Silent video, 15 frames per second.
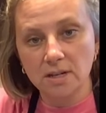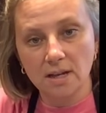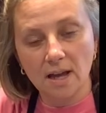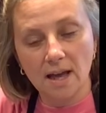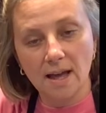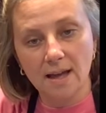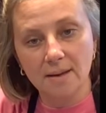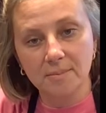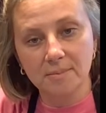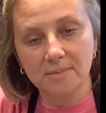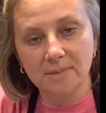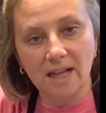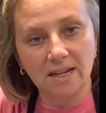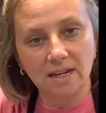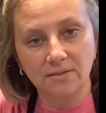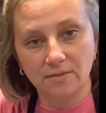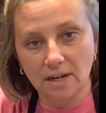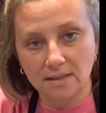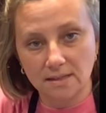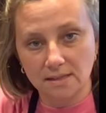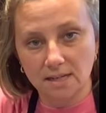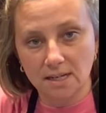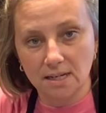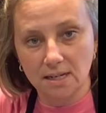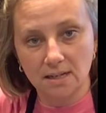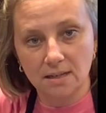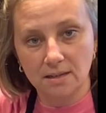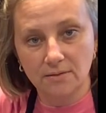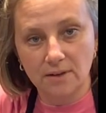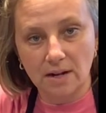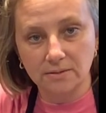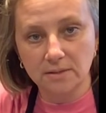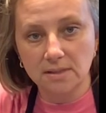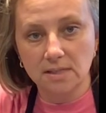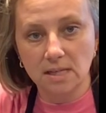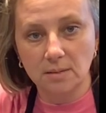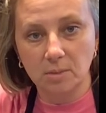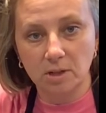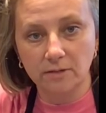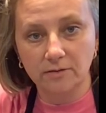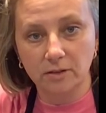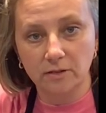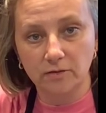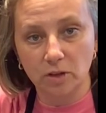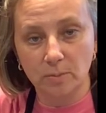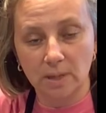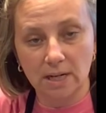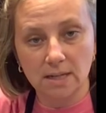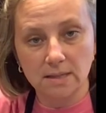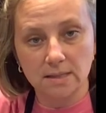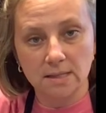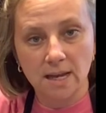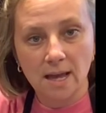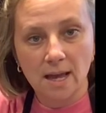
I'm letting it rest in the round steamer for a few minutes.